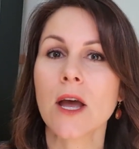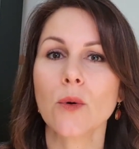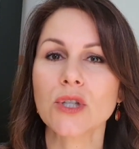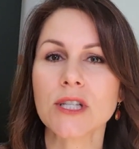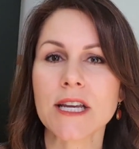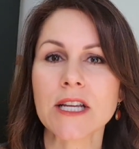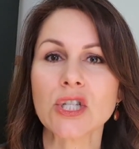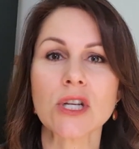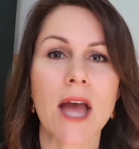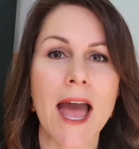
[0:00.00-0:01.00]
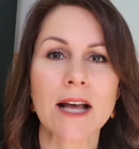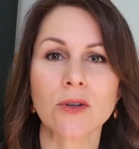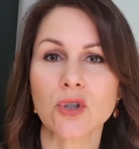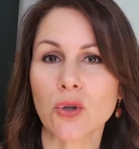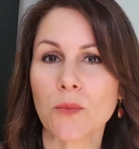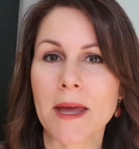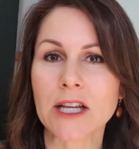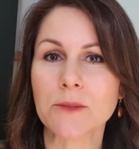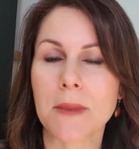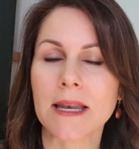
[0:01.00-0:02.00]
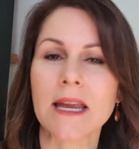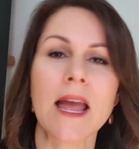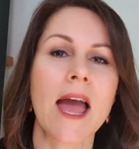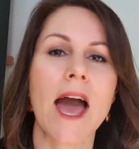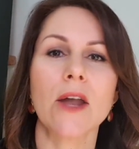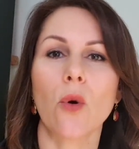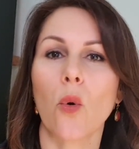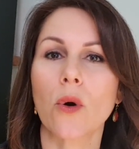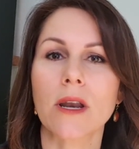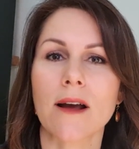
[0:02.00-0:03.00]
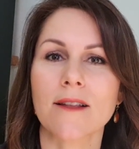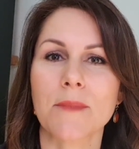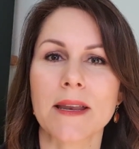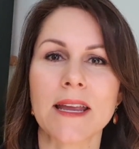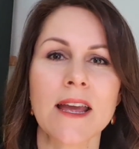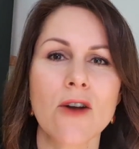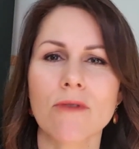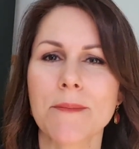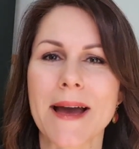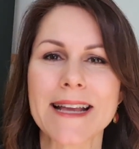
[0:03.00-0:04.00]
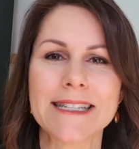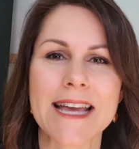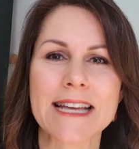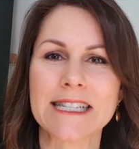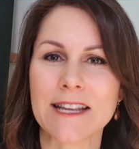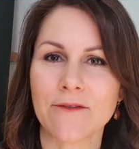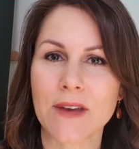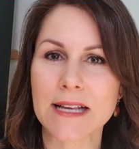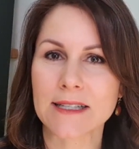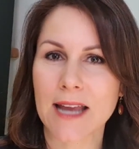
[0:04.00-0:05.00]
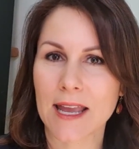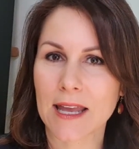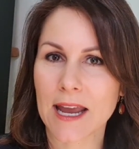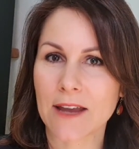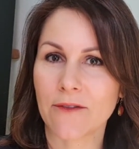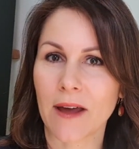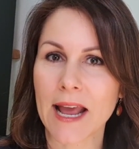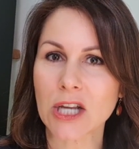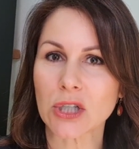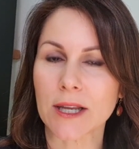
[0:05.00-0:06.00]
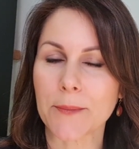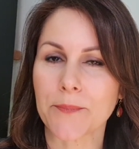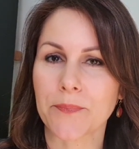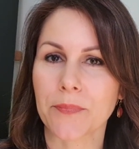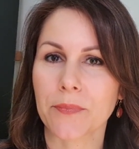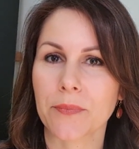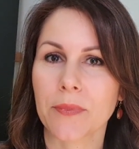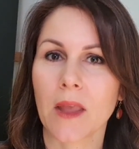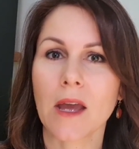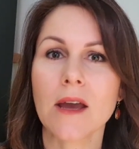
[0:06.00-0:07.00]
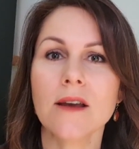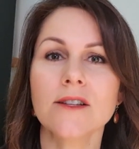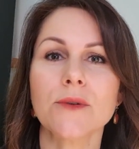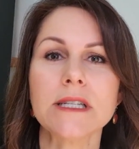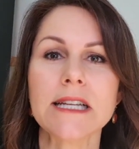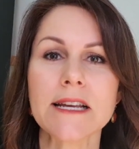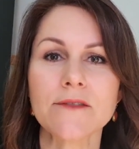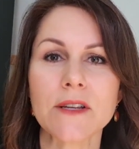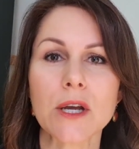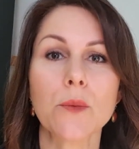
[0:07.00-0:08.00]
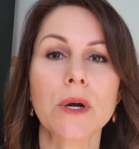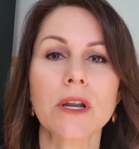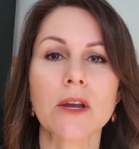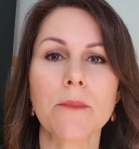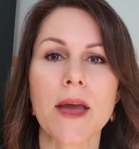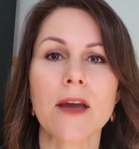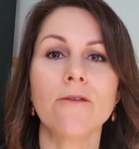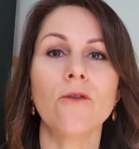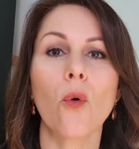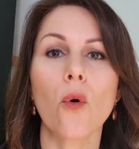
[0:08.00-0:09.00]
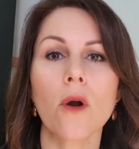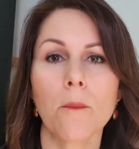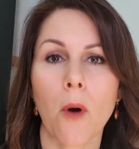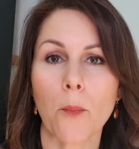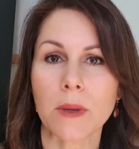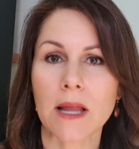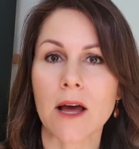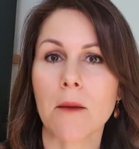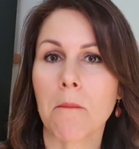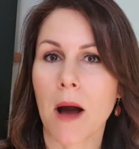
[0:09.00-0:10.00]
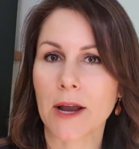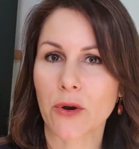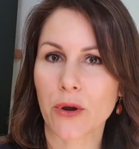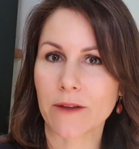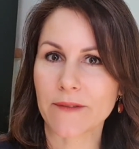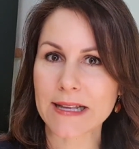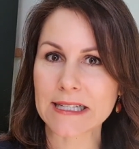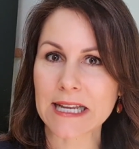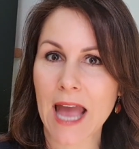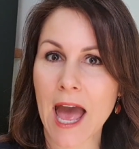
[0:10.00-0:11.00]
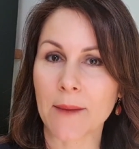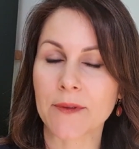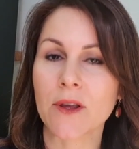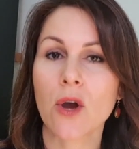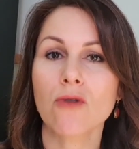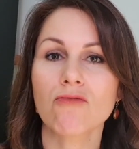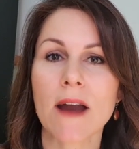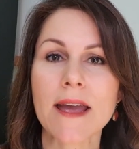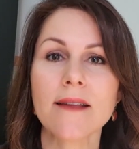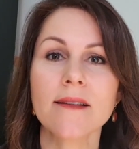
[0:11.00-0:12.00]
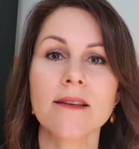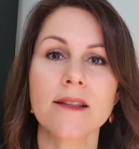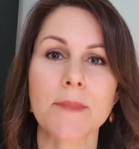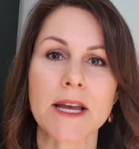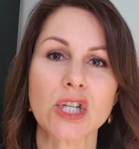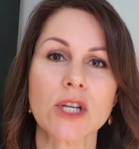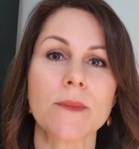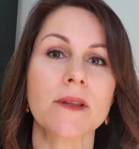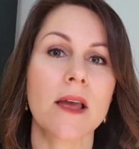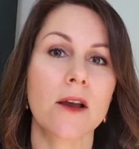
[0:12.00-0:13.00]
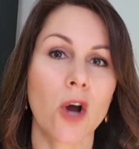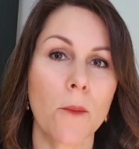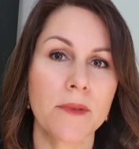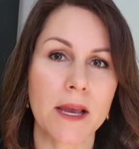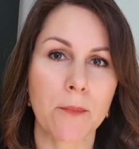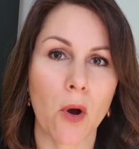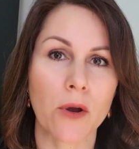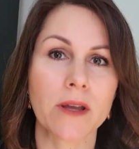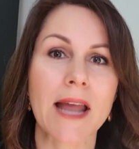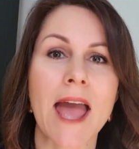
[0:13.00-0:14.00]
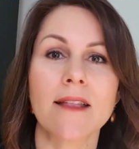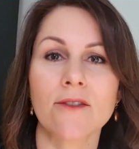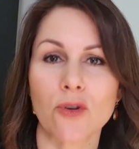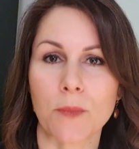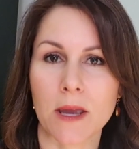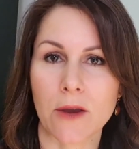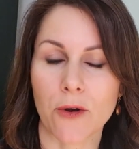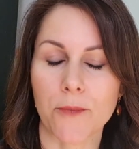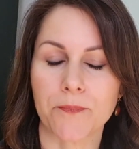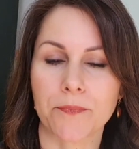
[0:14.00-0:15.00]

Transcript: which teach how to manage money, how to organize money, repay debt, invest, and get ahead financially. So in today's video, we're going to compare 4 popular micro investing apps: RAIZ, Spaceships, CommSec Pocket, and Superhero.